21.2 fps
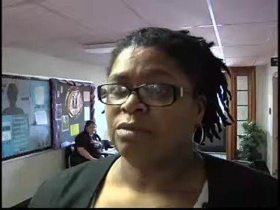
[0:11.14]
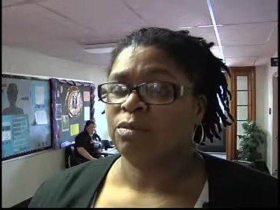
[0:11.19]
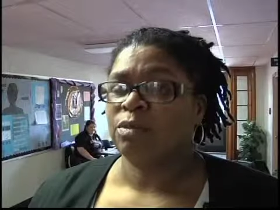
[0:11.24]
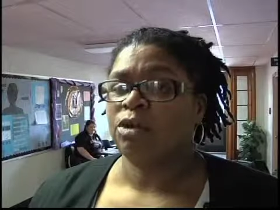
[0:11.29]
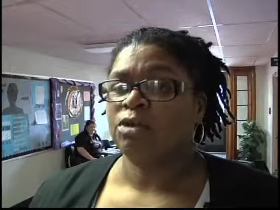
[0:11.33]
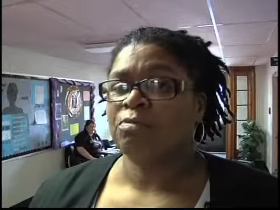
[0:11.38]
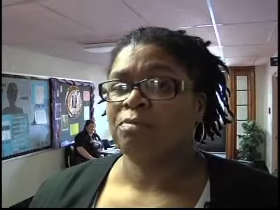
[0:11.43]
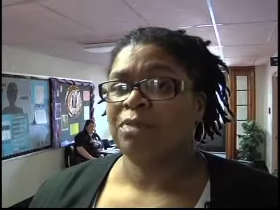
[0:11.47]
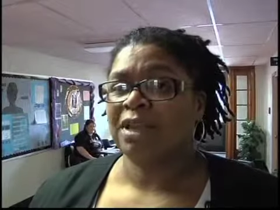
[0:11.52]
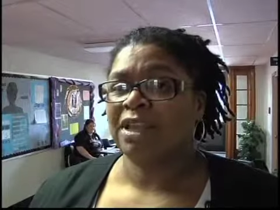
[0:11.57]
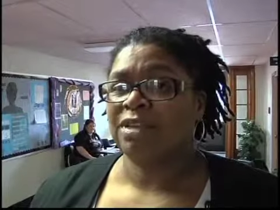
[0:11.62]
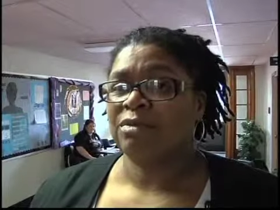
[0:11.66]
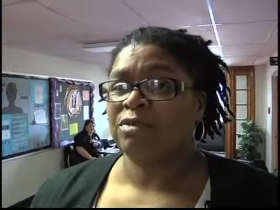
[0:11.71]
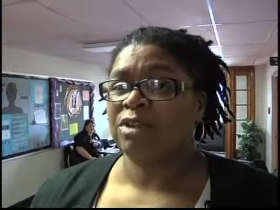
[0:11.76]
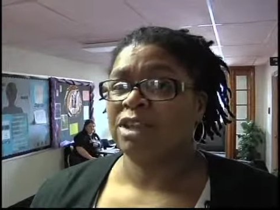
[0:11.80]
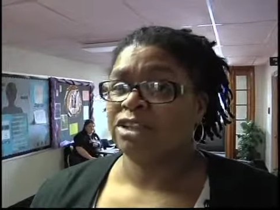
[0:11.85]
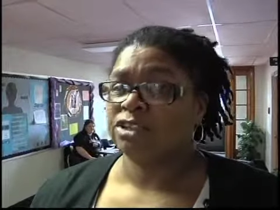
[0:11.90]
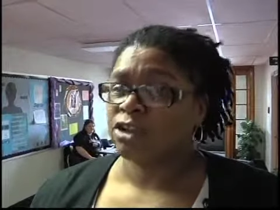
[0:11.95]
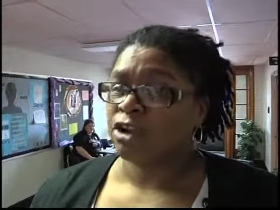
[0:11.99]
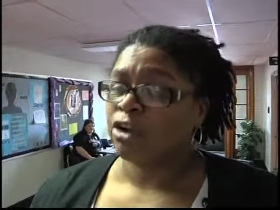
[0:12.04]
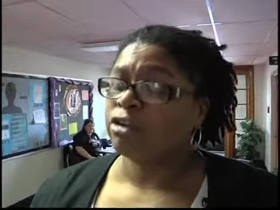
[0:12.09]
The word being
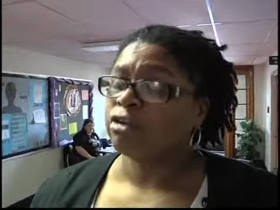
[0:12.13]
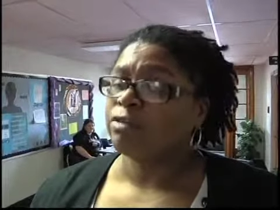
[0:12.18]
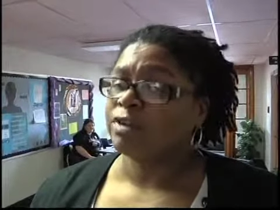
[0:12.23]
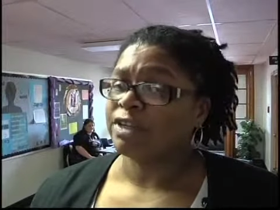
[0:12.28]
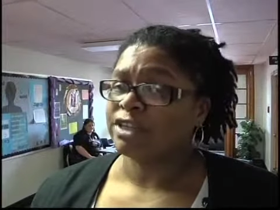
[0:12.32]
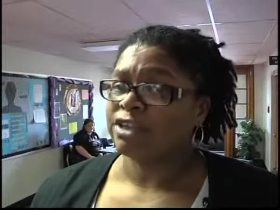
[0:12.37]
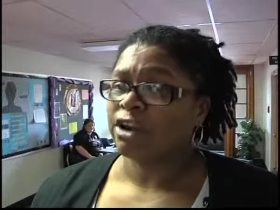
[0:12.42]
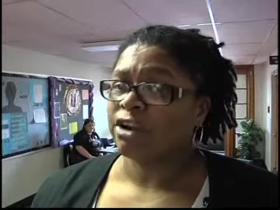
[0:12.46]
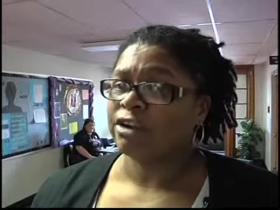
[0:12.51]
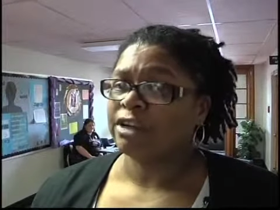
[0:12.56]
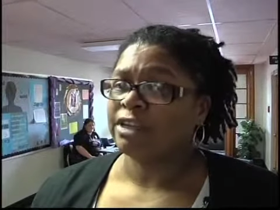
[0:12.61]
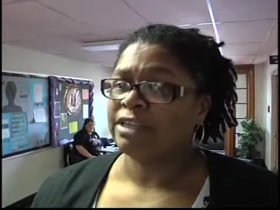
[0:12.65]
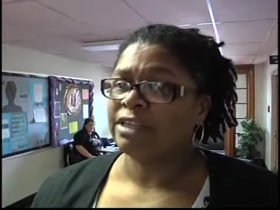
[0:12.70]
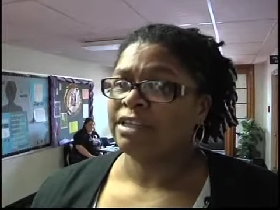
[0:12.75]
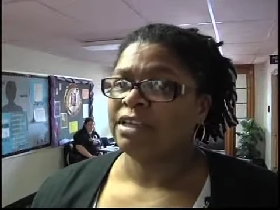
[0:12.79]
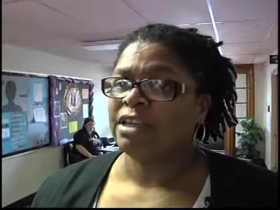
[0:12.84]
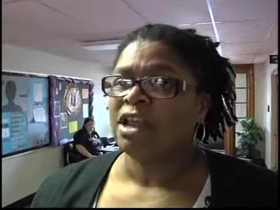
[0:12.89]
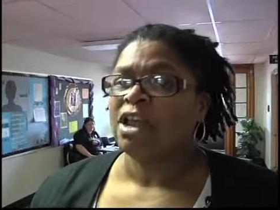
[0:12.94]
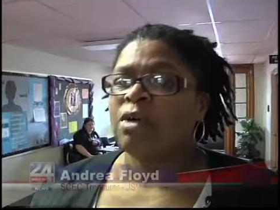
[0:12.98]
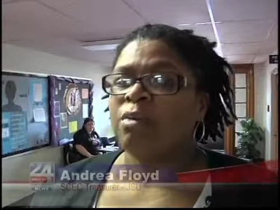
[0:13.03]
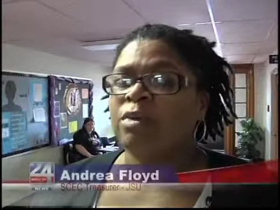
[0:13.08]
retard or
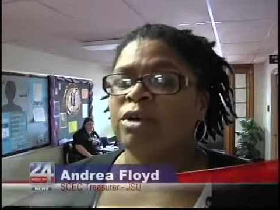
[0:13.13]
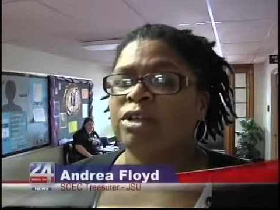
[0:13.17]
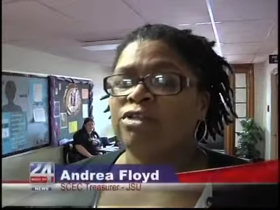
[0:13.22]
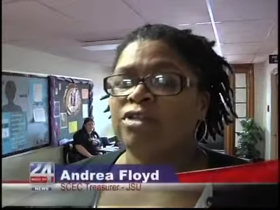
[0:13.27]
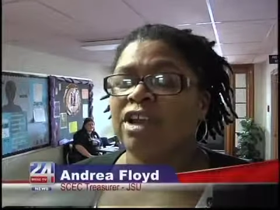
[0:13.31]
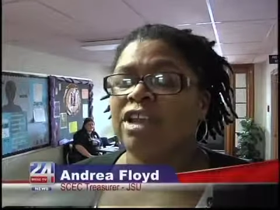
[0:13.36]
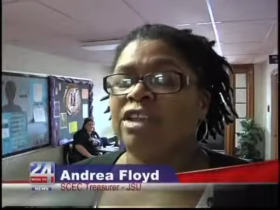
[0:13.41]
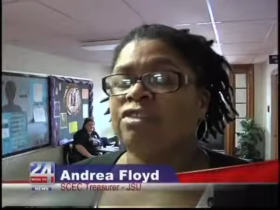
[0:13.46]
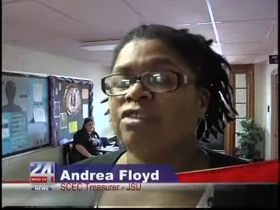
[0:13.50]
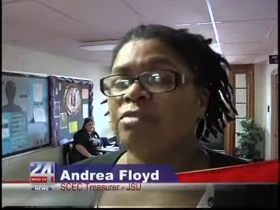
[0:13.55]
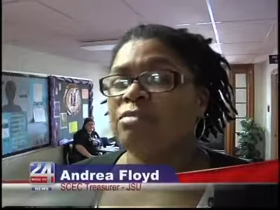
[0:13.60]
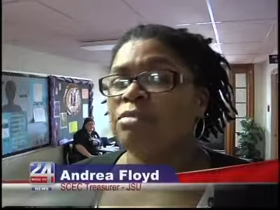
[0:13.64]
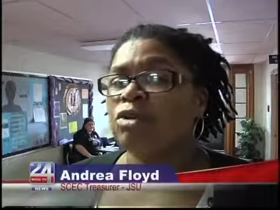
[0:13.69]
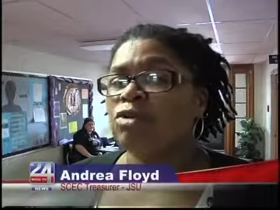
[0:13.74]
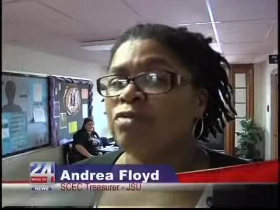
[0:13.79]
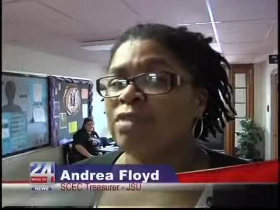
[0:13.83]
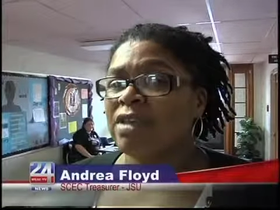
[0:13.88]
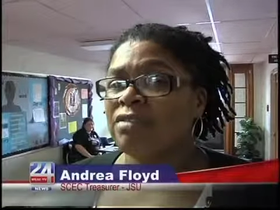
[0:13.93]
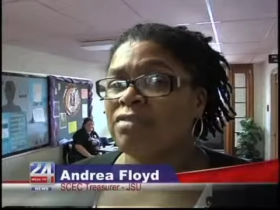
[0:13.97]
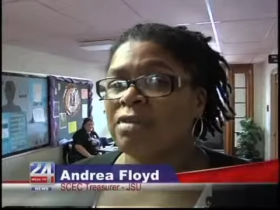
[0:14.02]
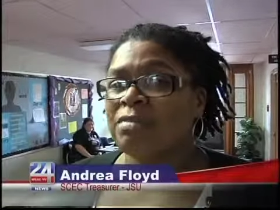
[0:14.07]
retarded, we're trying to
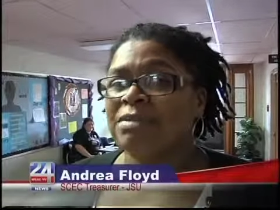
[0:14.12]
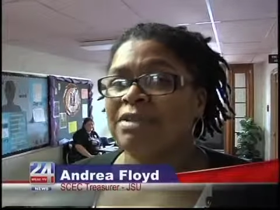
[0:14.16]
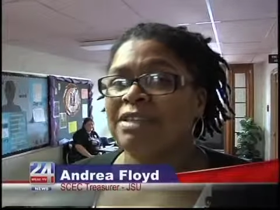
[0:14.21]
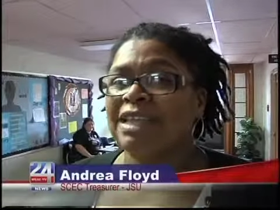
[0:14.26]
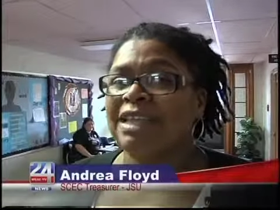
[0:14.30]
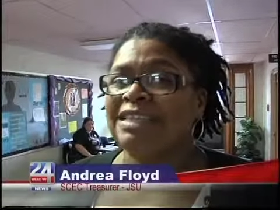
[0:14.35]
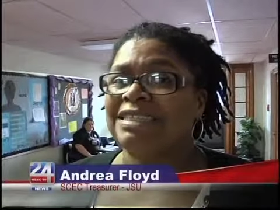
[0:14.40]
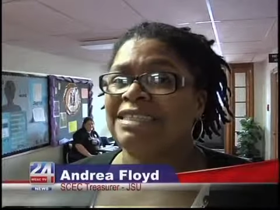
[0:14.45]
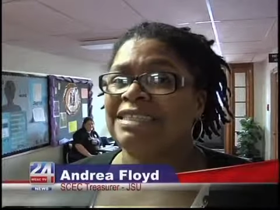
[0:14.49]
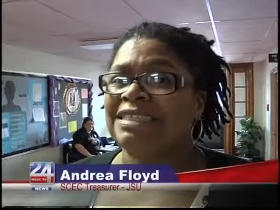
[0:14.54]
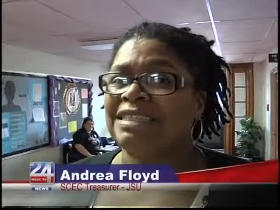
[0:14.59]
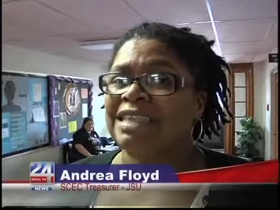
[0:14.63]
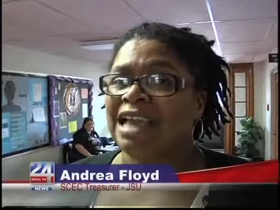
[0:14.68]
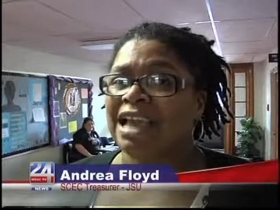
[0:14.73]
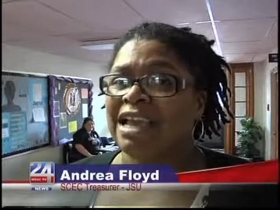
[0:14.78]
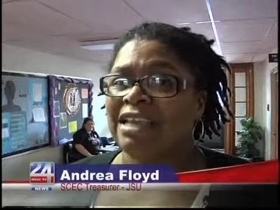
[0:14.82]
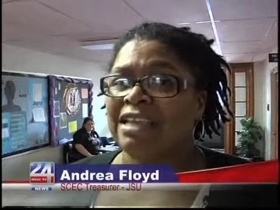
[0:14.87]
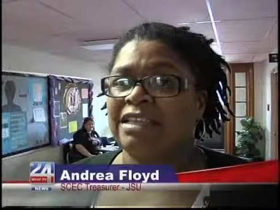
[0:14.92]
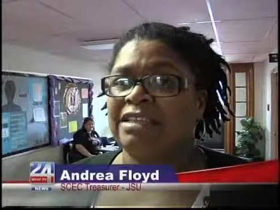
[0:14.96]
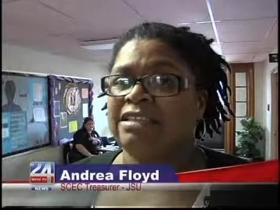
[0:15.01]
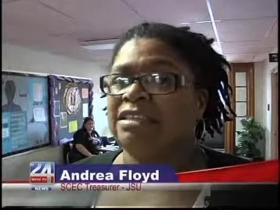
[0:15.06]
remove that from today's
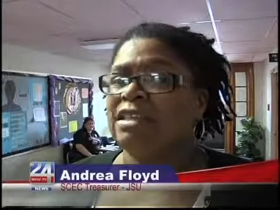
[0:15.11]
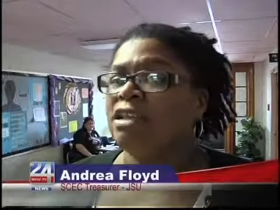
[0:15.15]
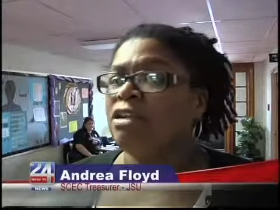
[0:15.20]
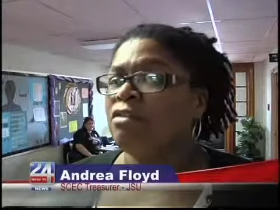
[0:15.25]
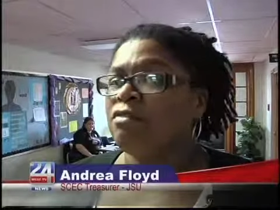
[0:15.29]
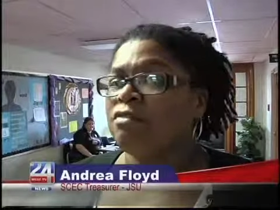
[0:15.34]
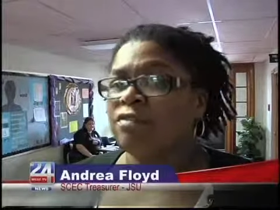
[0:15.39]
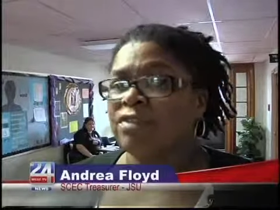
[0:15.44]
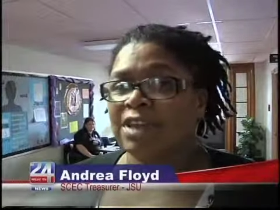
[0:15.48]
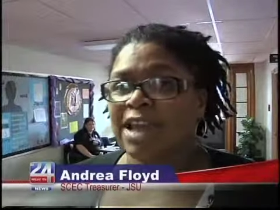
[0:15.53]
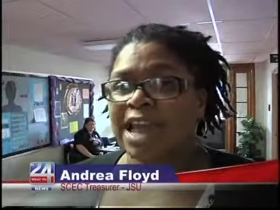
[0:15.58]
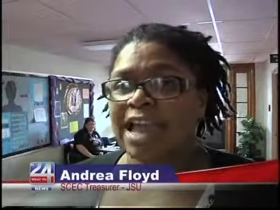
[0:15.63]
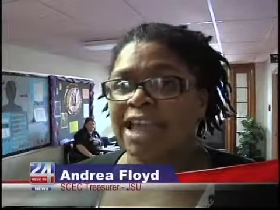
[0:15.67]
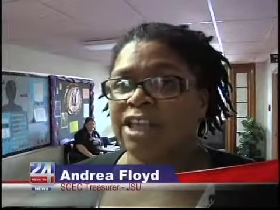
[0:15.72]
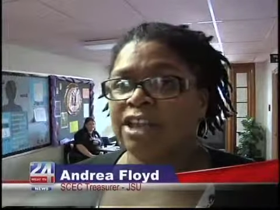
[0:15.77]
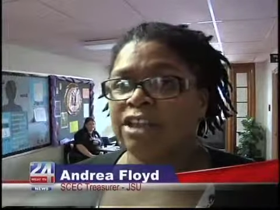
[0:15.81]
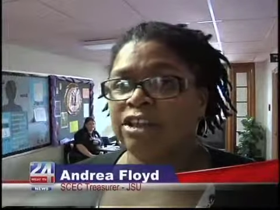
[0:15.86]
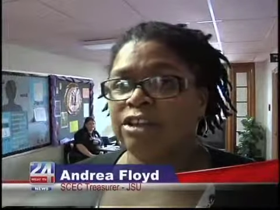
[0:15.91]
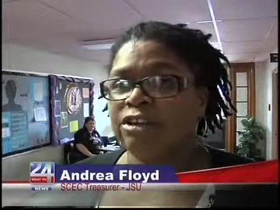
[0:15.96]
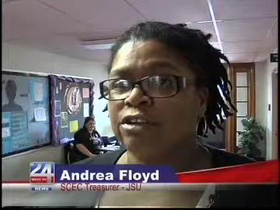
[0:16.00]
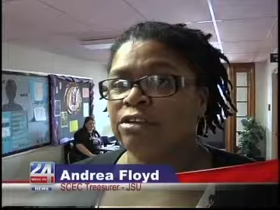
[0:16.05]
society's
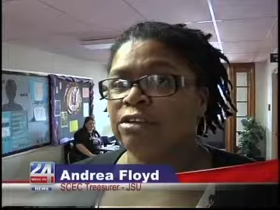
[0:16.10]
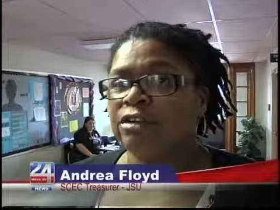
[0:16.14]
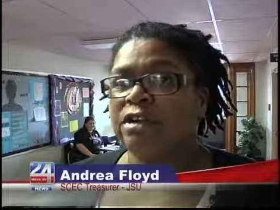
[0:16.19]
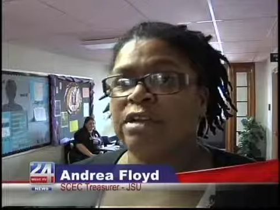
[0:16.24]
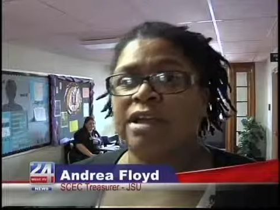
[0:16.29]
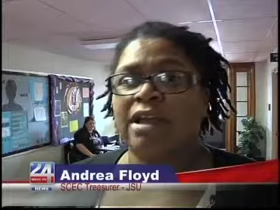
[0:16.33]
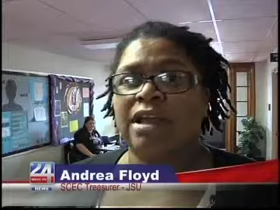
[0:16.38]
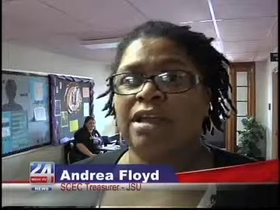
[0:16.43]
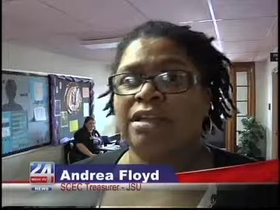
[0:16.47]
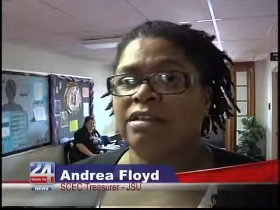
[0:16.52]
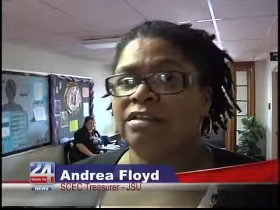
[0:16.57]
vernacular,